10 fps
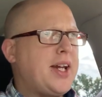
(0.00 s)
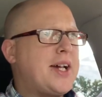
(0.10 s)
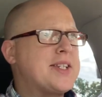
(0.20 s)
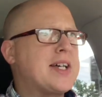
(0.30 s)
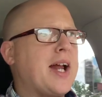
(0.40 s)
and
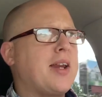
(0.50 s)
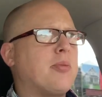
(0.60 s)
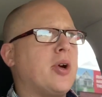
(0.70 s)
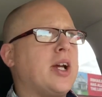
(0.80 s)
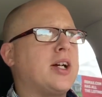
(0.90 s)
I decided to
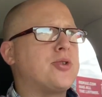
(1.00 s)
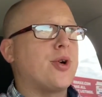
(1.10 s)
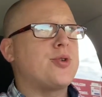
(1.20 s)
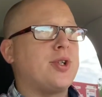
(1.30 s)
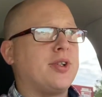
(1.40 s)
bring a
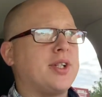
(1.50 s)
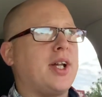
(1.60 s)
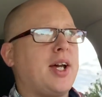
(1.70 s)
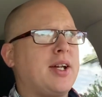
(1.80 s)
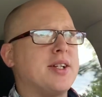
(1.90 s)
Churchill
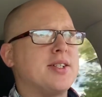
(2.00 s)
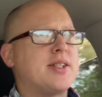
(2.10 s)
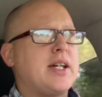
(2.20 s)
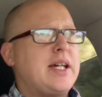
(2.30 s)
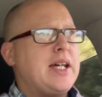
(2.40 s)
today because